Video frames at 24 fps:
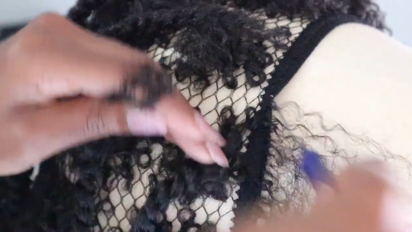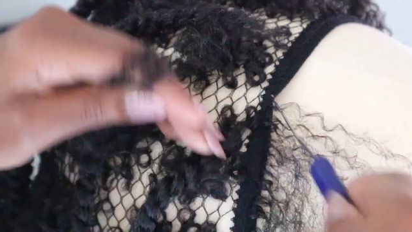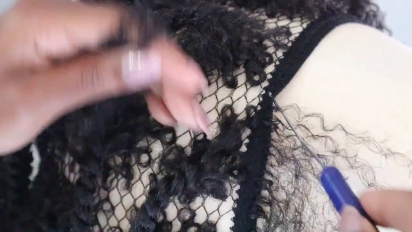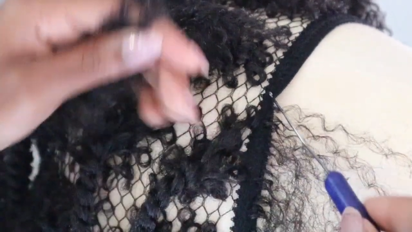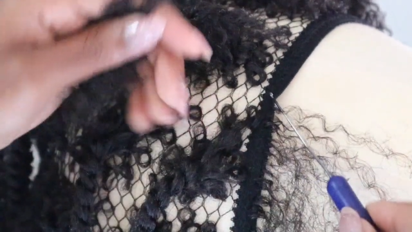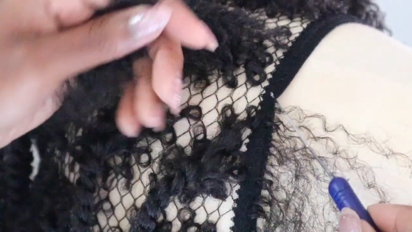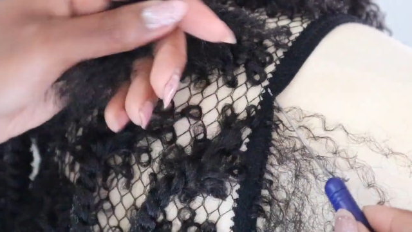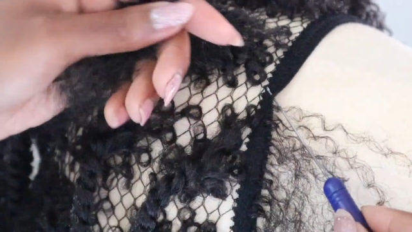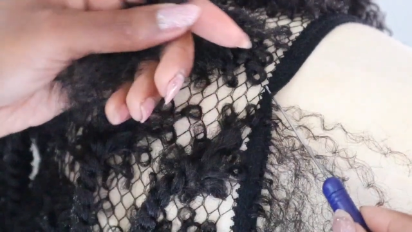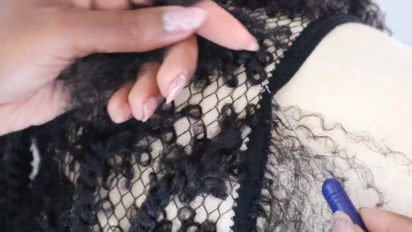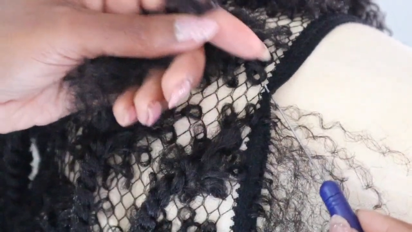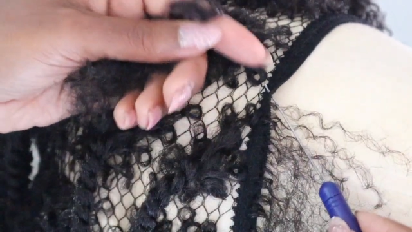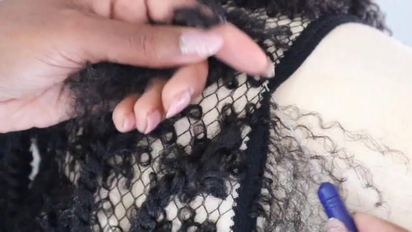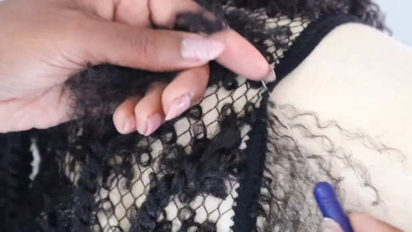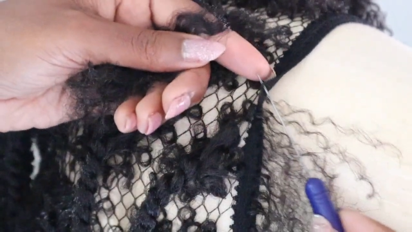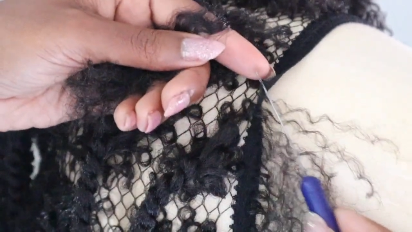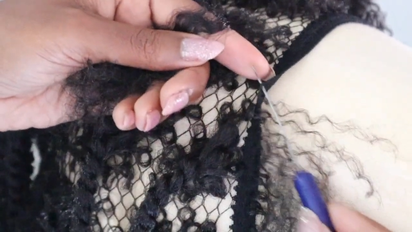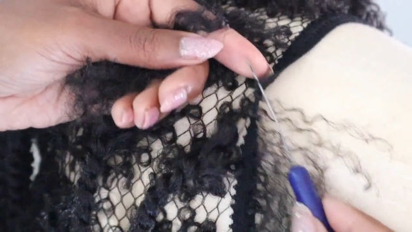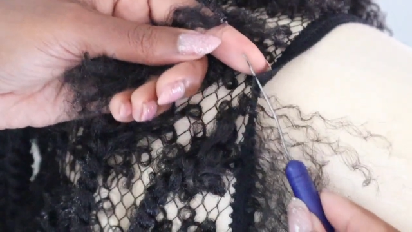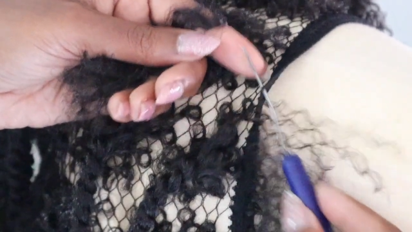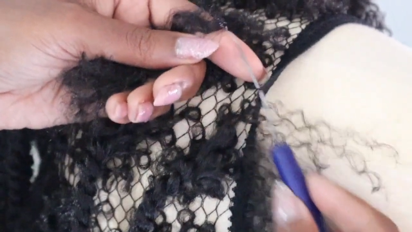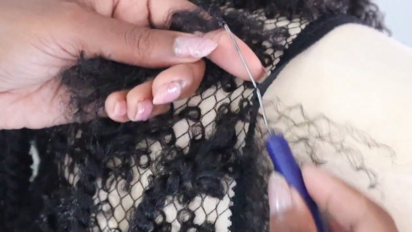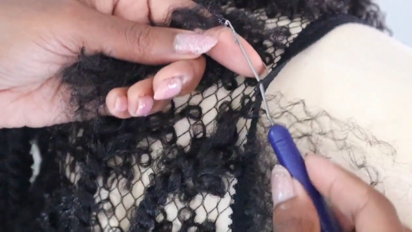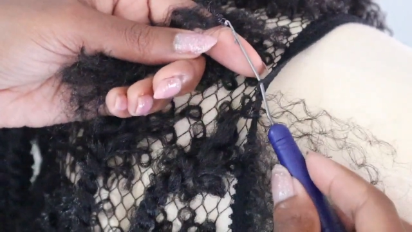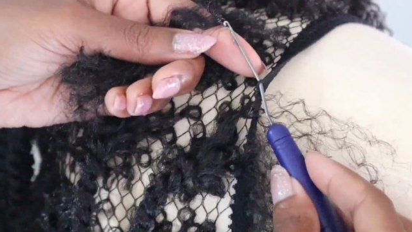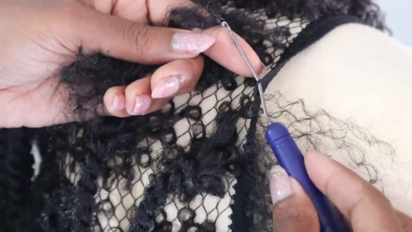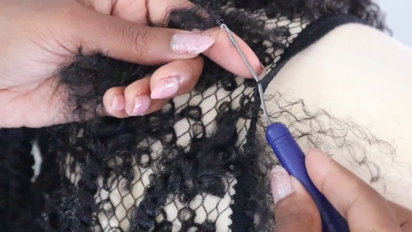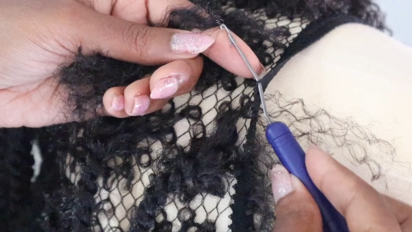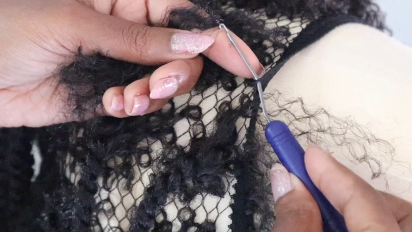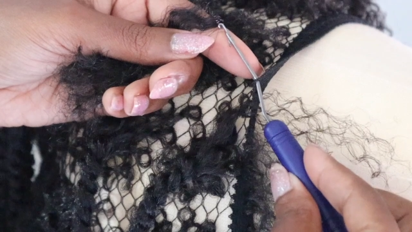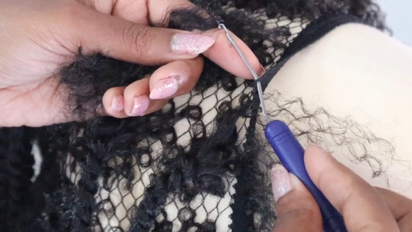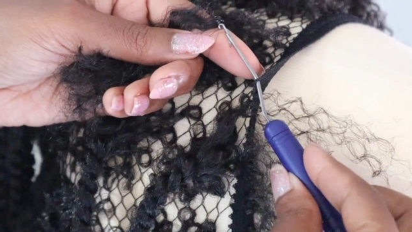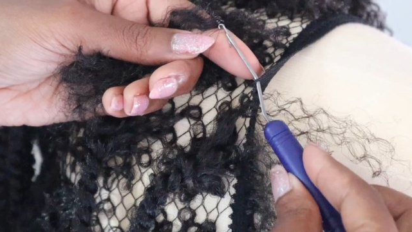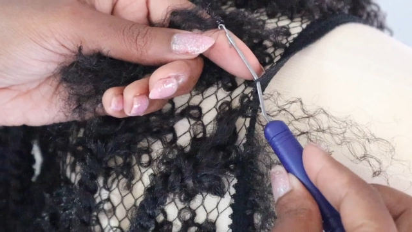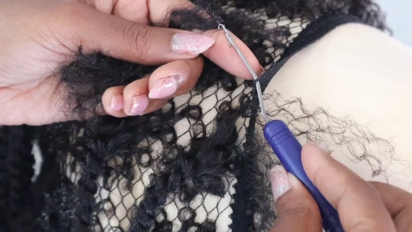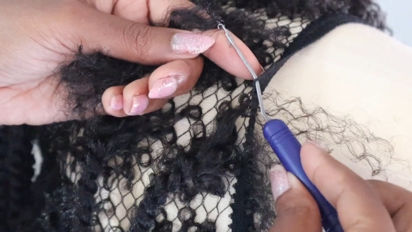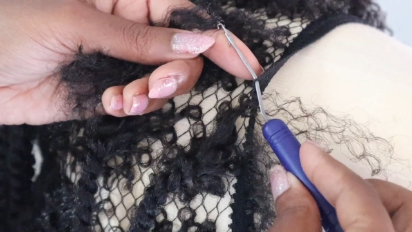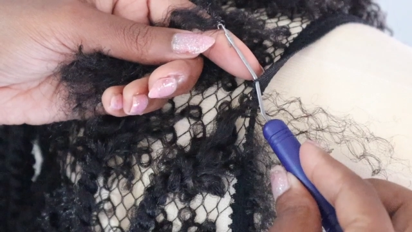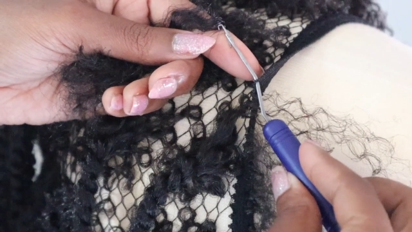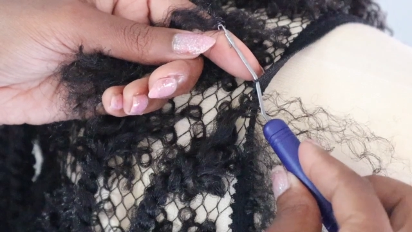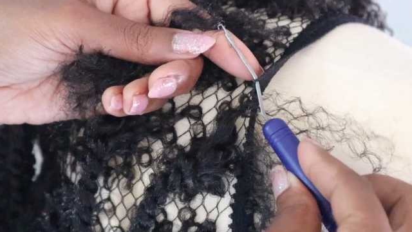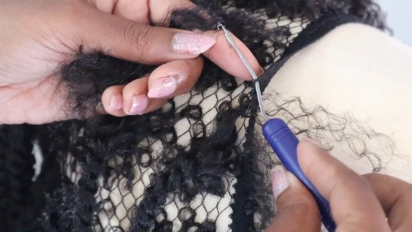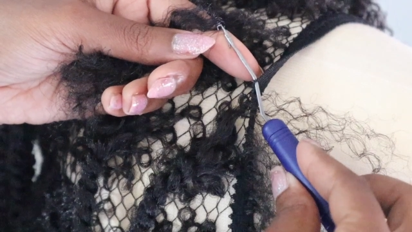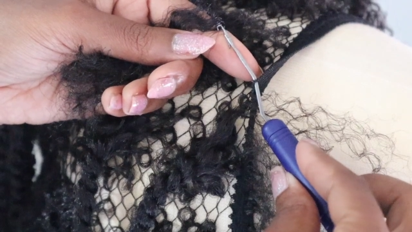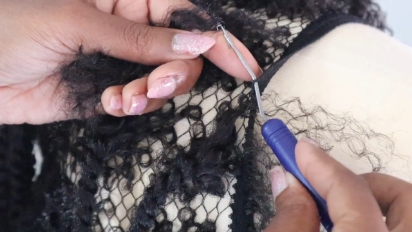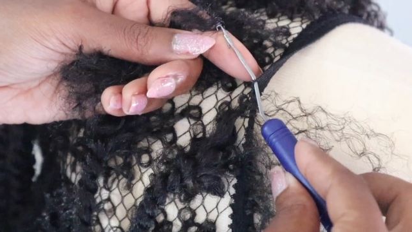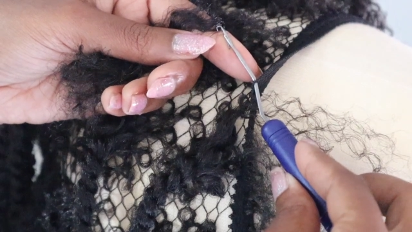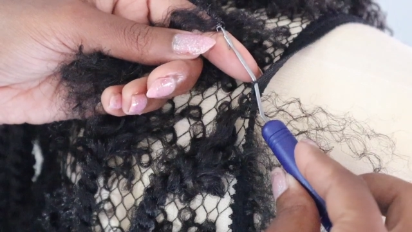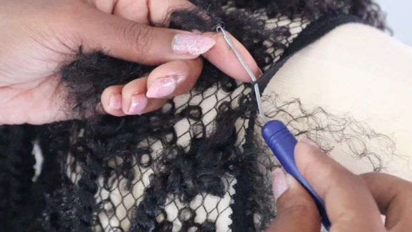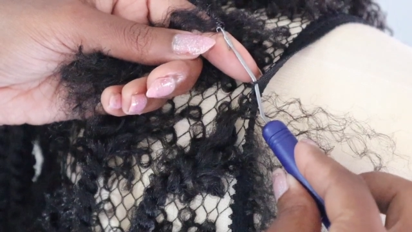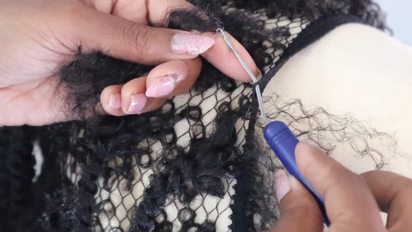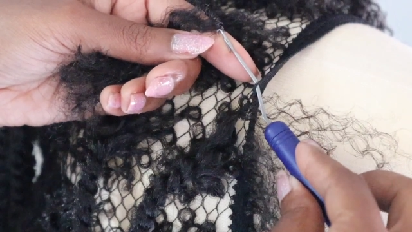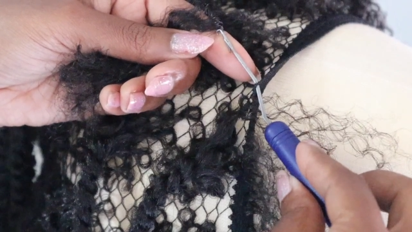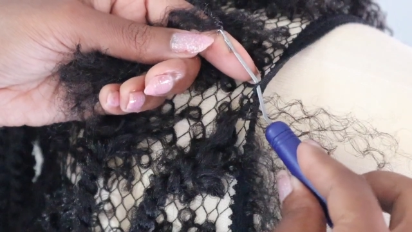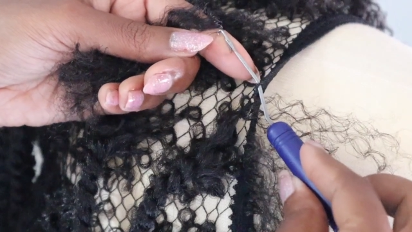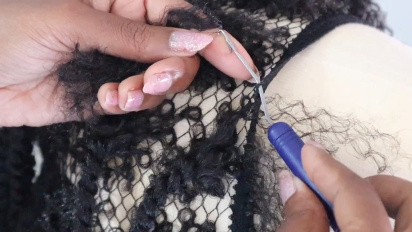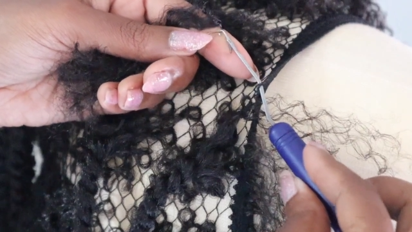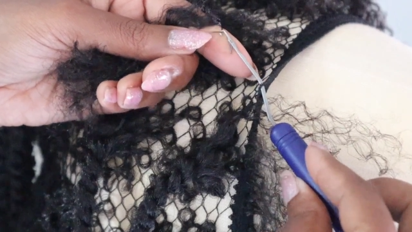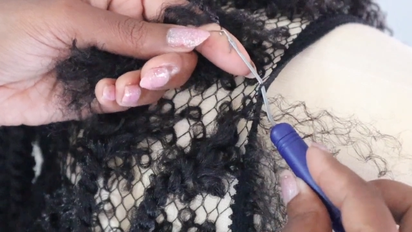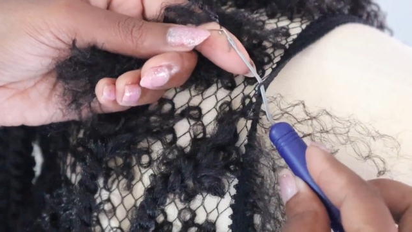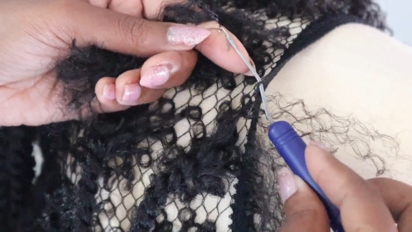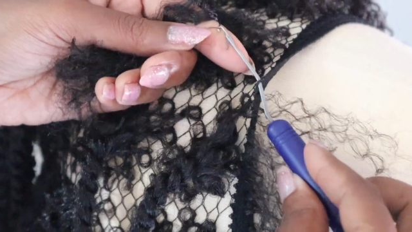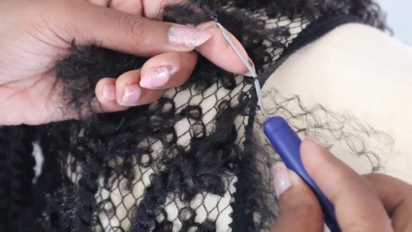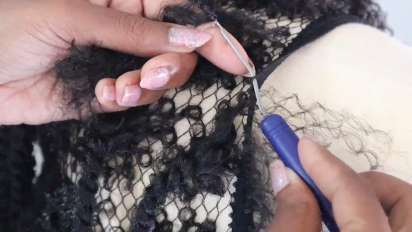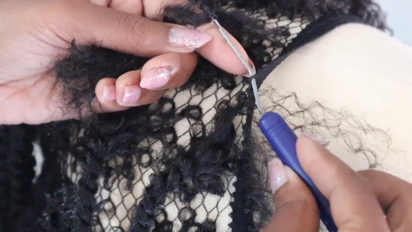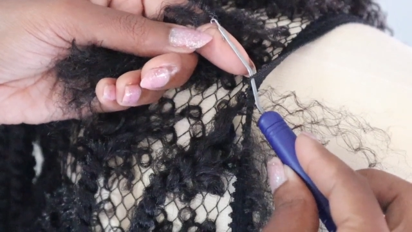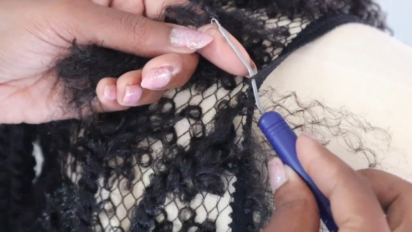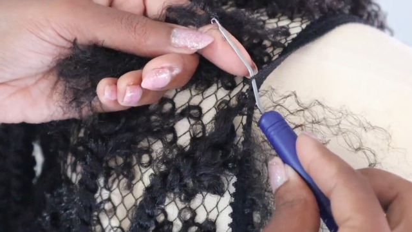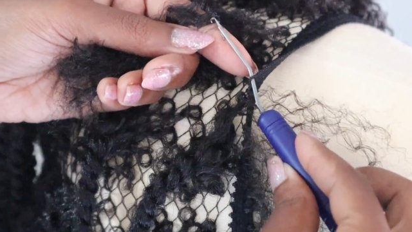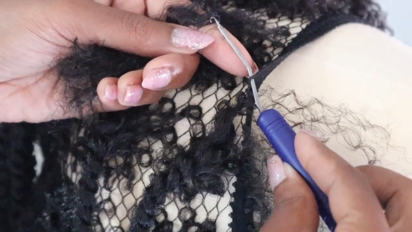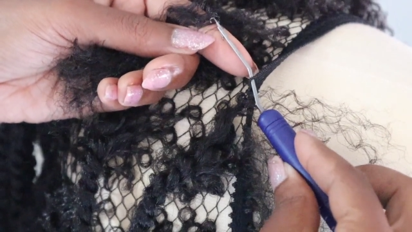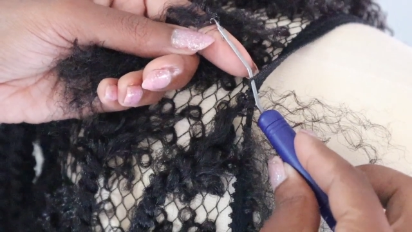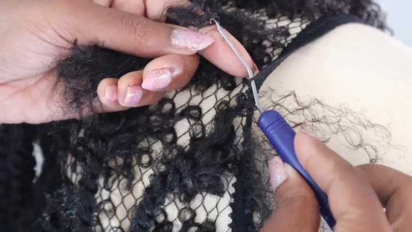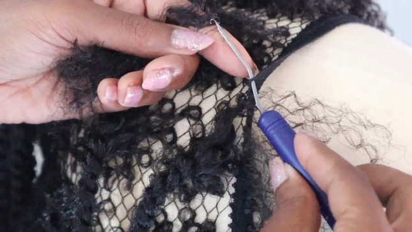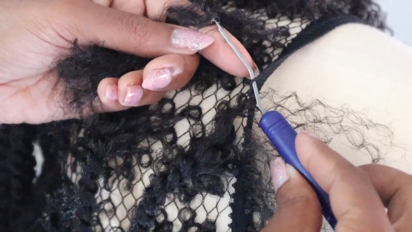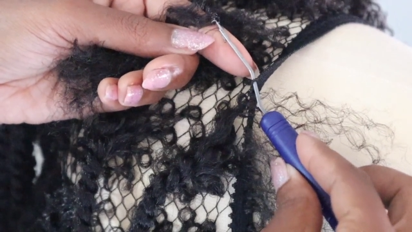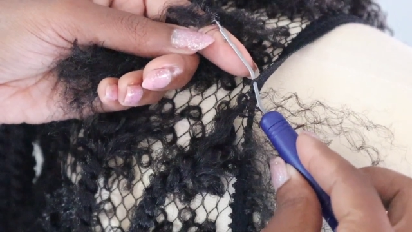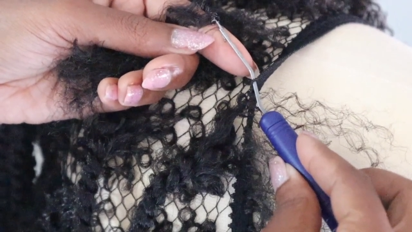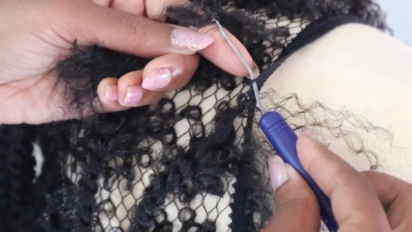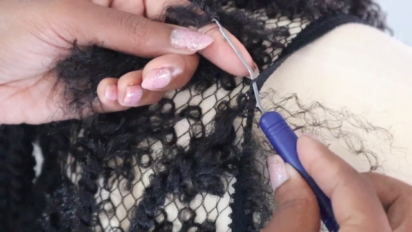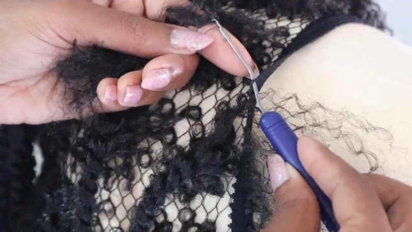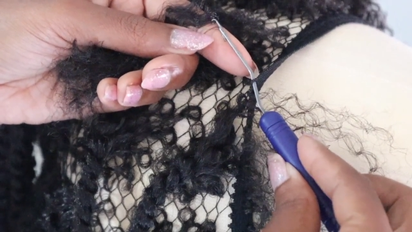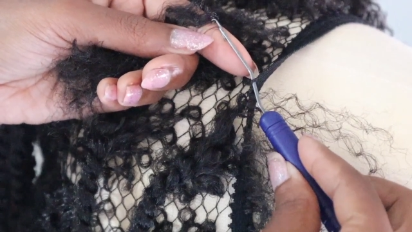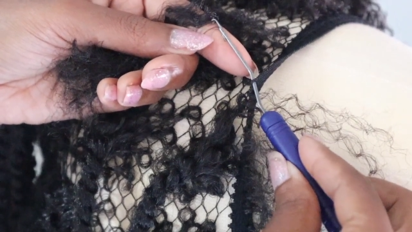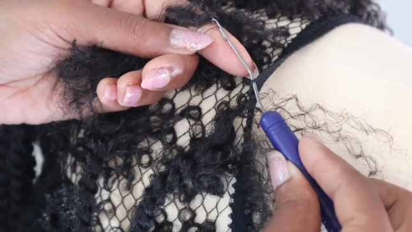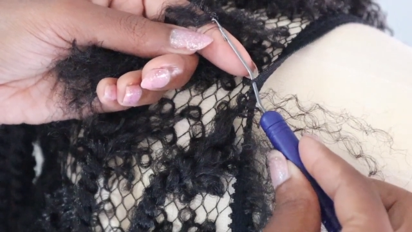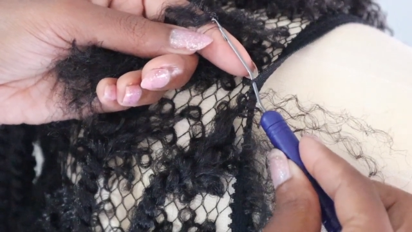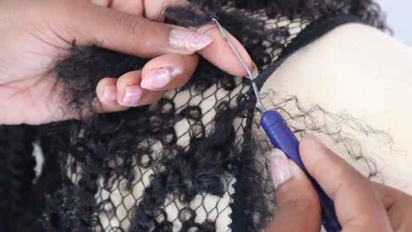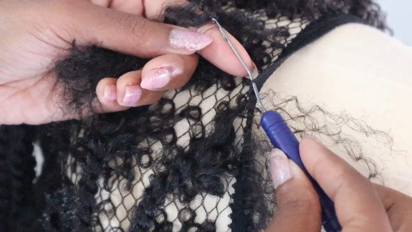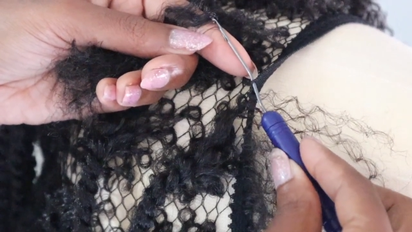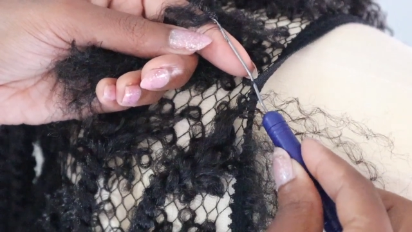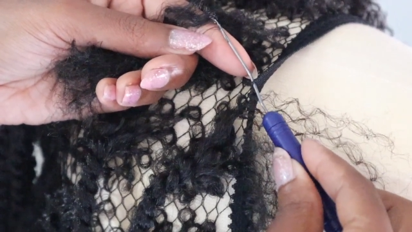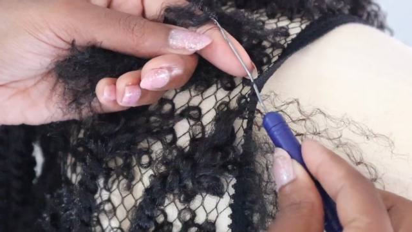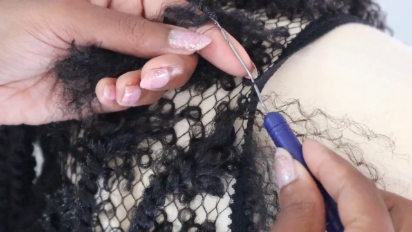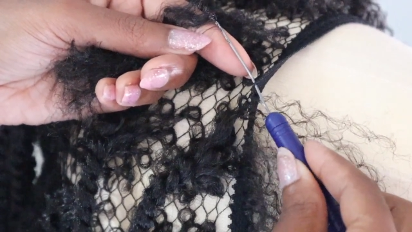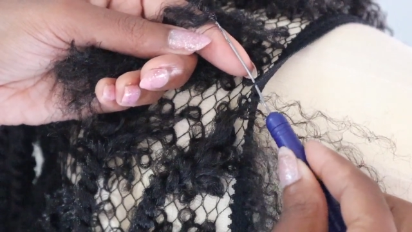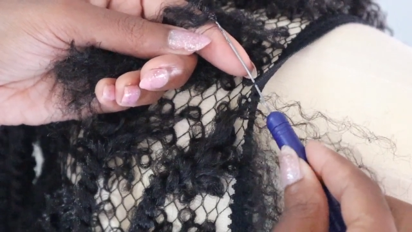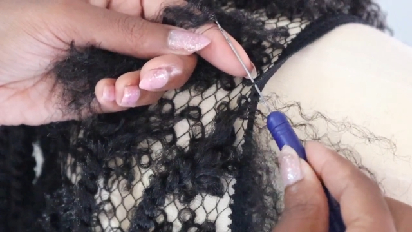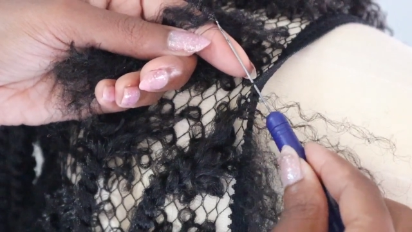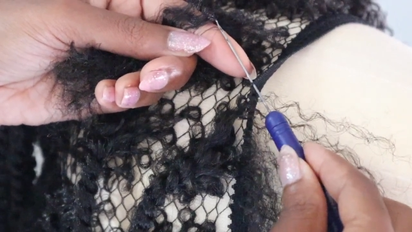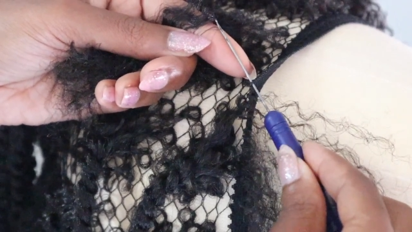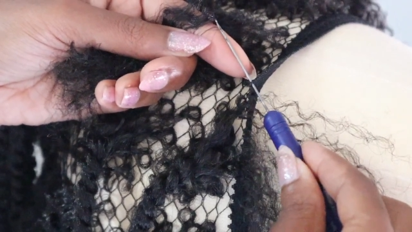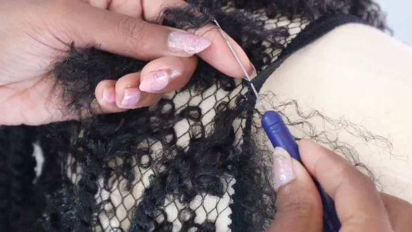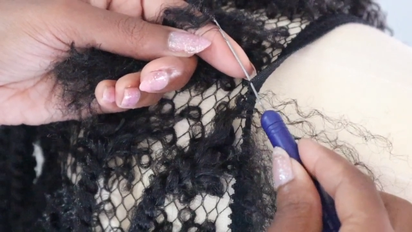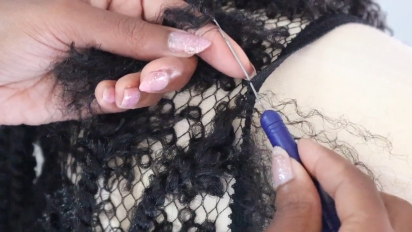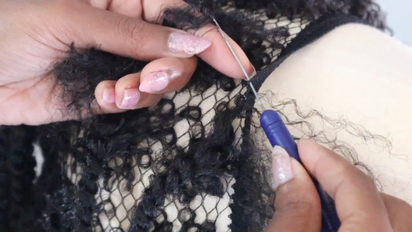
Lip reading: (no speaker visible)